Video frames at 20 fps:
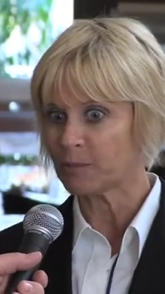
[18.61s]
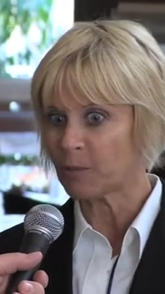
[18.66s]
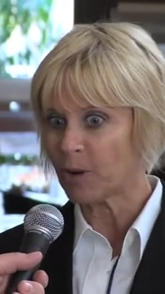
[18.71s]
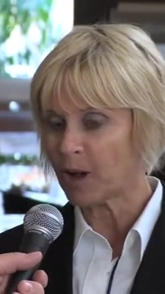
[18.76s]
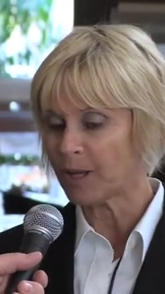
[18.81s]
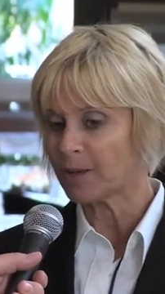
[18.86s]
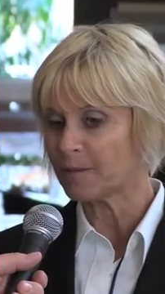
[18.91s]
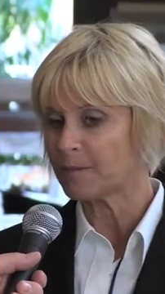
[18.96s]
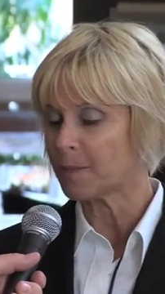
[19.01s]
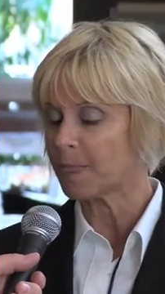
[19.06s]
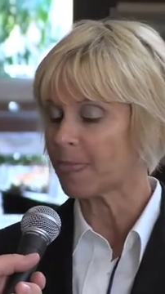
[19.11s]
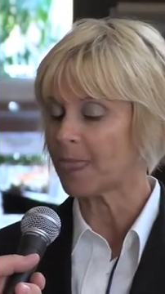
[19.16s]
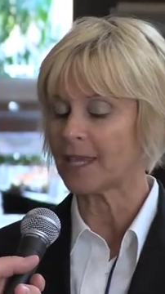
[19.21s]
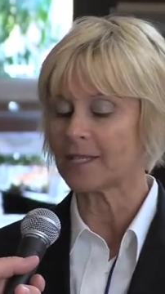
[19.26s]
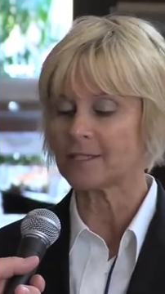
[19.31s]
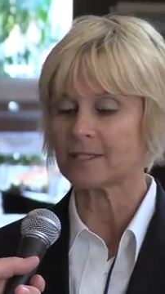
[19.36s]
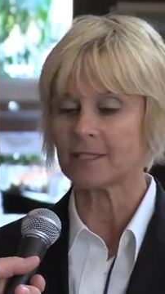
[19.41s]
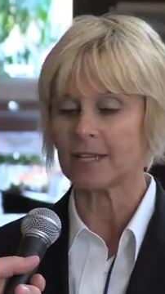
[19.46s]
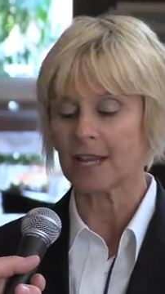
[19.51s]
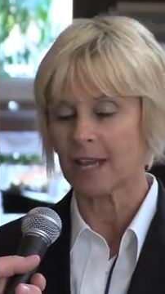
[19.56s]
One
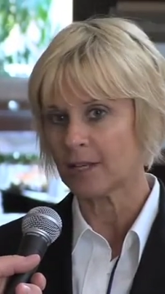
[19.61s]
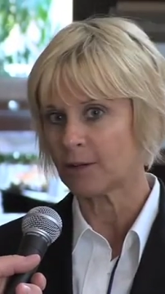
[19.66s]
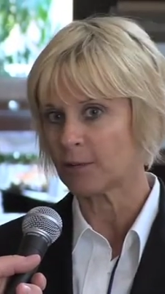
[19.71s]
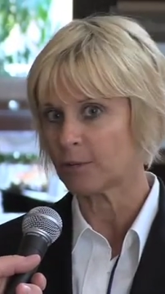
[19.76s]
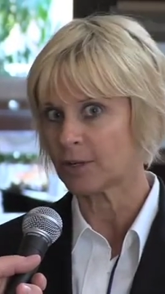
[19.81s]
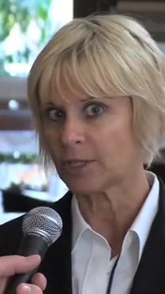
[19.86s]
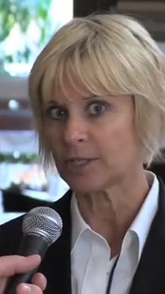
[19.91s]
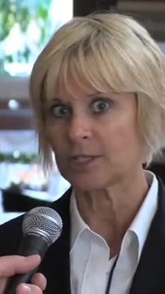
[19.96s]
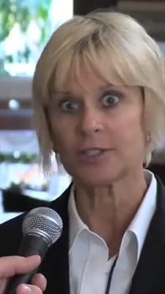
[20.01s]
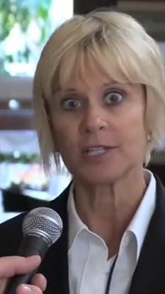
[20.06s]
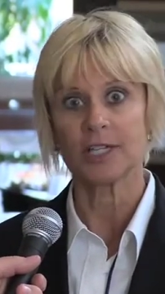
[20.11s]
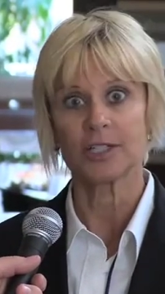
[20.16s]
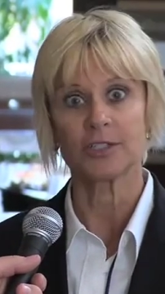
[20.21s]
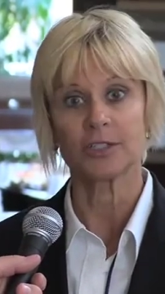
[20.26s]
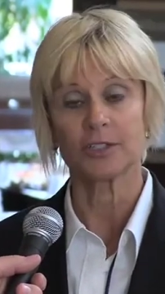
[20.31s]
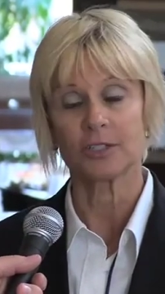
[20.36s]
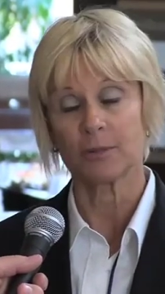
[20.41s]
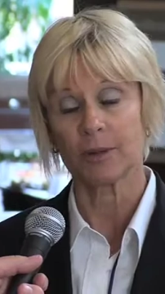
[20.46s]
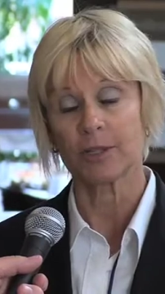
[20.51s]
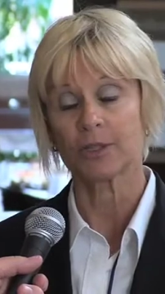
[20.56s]
is in any
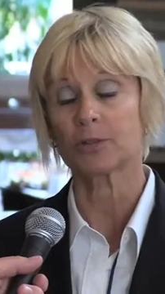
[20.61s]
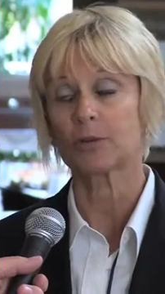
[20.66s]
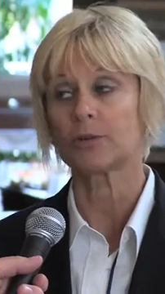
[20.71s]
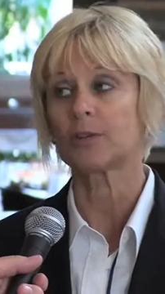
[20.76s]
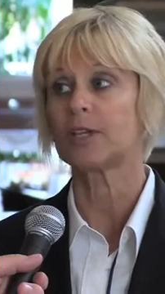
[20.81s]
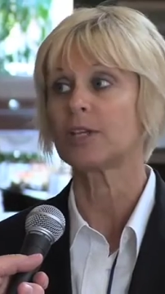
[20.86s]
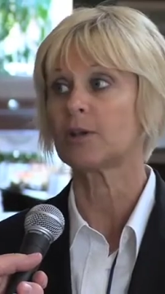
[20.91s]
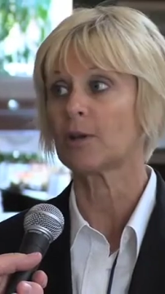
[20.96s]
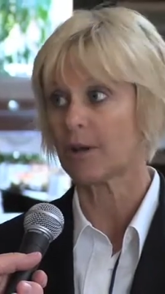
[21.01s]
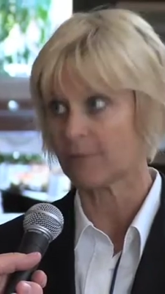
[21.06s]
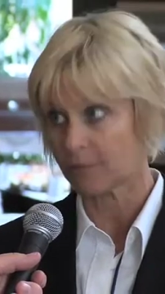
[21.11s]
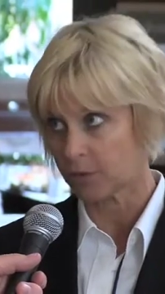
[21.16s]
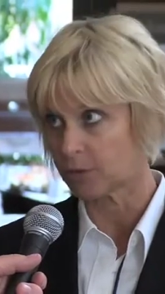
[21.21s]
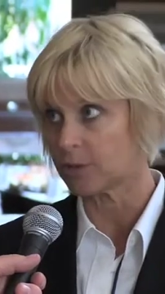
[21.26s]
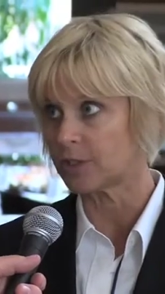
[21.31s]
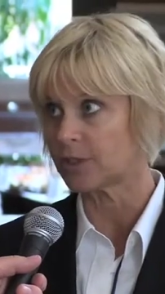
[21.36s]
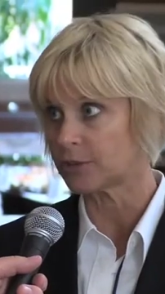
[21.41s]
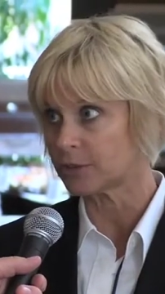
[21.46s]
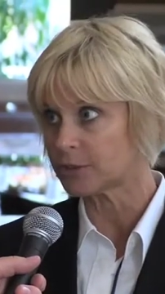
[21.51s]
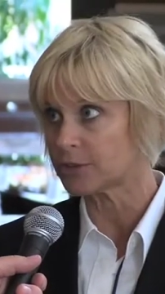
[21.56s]
organization to make sure that you have your
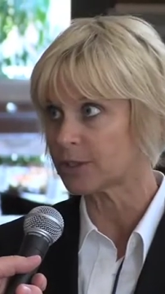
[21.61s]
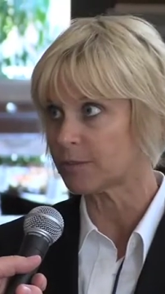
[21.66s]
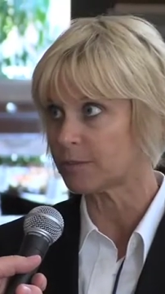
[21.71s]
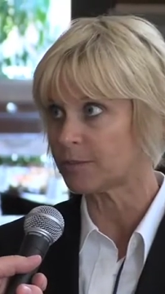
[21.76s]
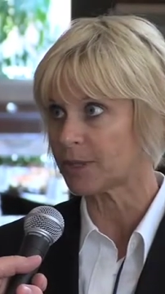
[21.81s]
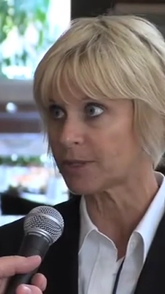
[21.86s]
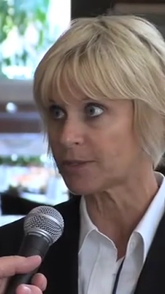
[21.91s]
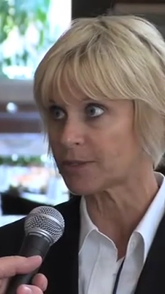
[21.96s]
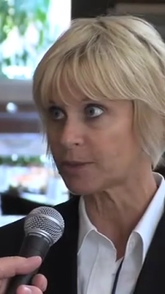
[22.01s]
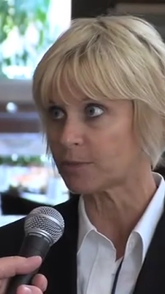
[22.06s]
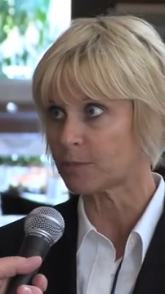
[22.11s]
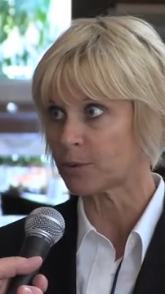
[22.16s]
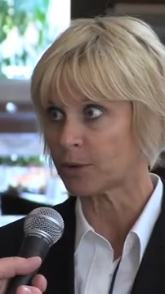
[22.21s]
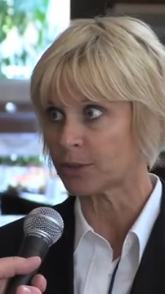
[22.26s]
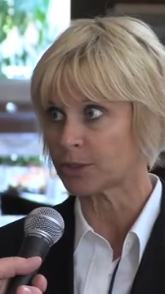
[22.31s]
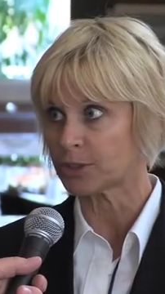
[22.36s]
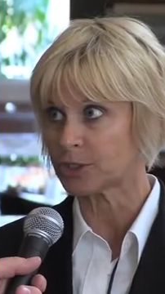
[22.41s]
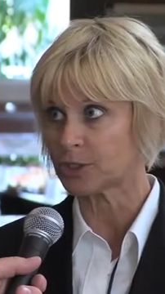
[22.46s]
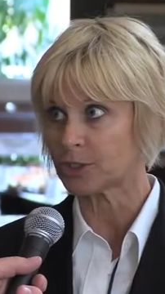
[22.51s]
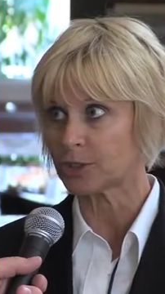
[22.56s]
leadership that
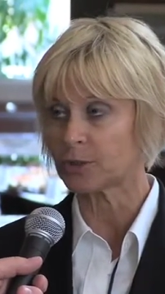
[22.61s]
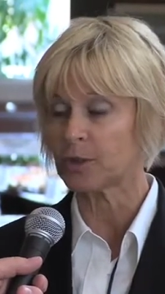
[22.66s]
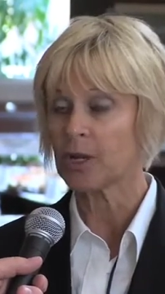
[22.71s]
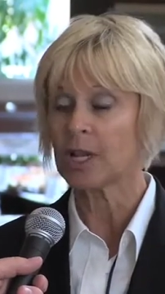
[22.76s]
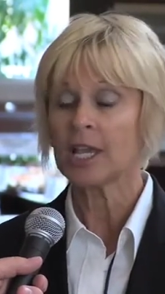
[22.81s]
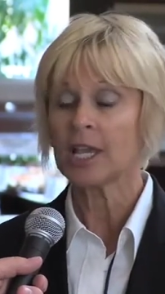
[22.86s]
supports you,